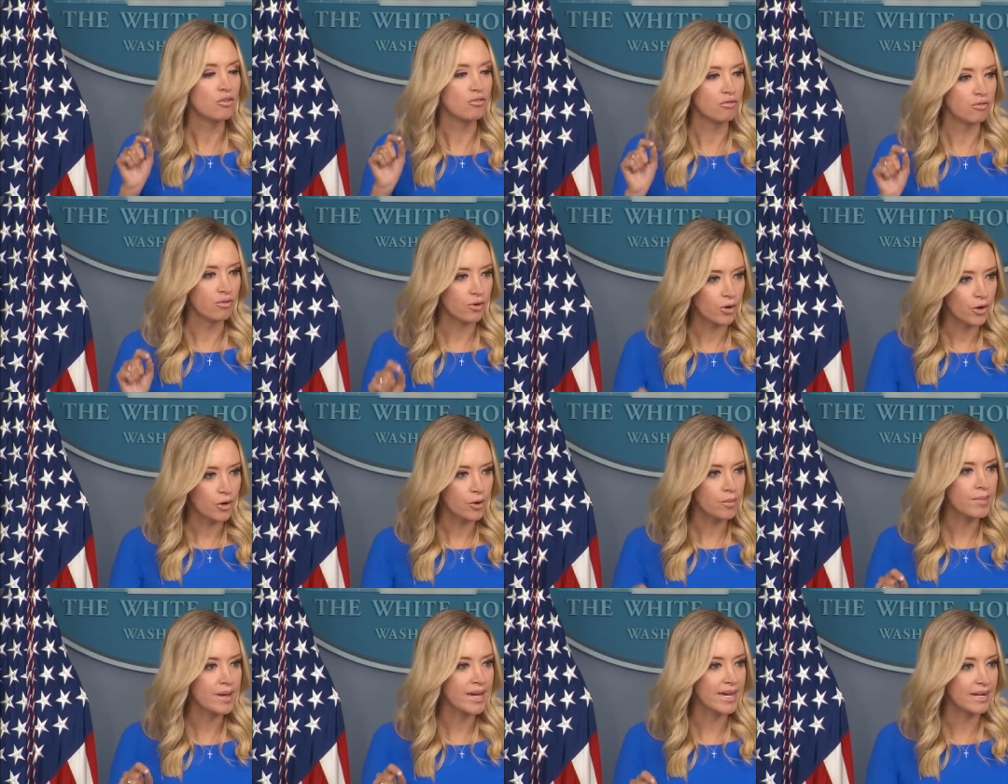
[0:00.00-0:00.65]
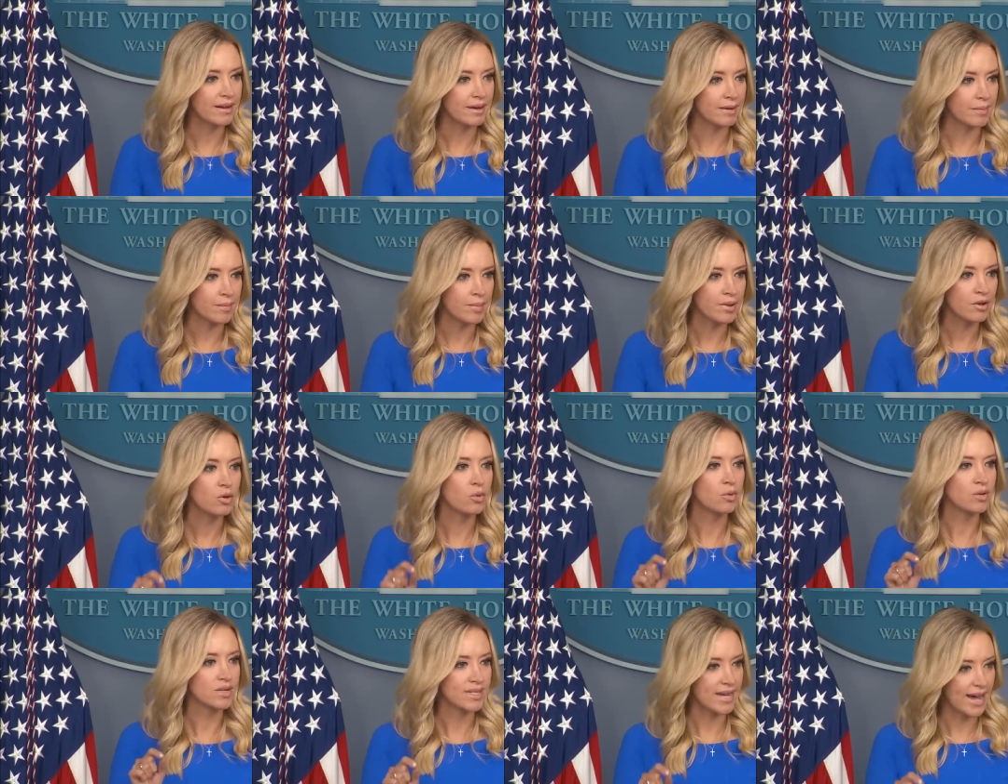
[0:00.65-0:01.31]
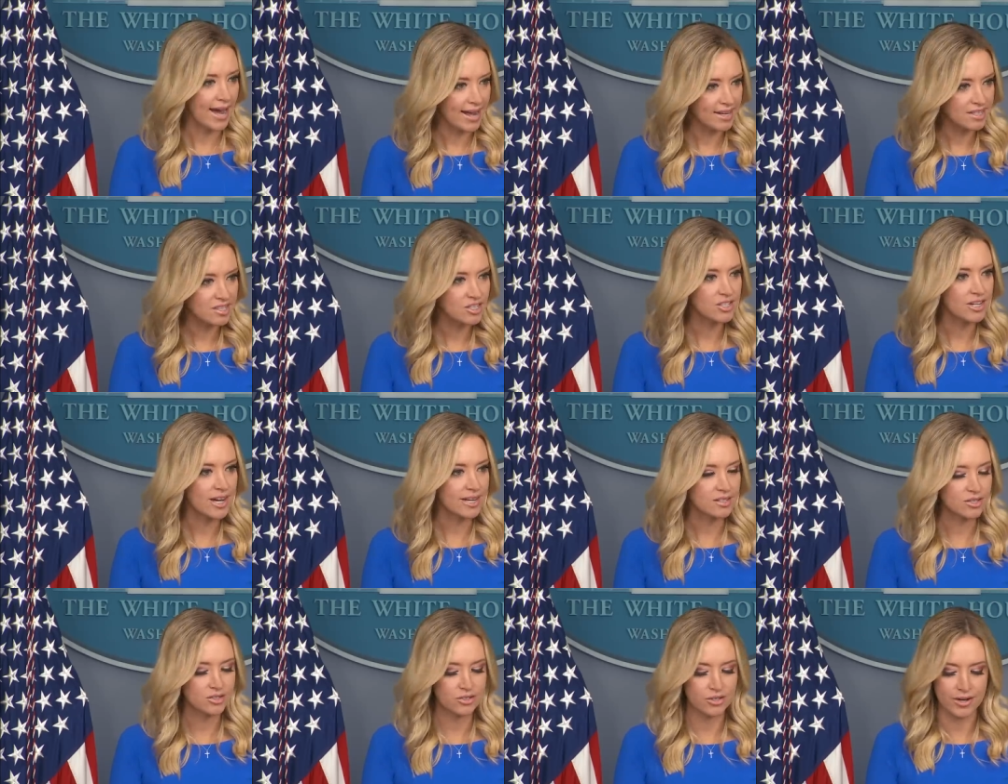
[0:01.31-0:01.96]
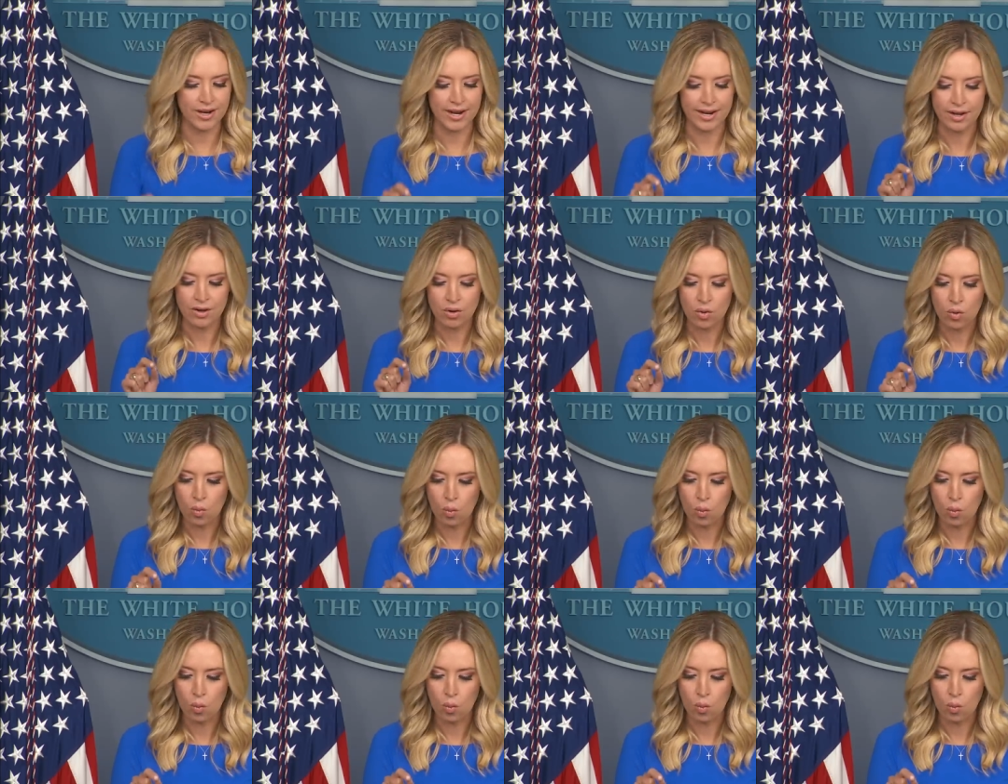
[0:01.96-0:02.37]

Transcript: verbatim, was asked yesterday,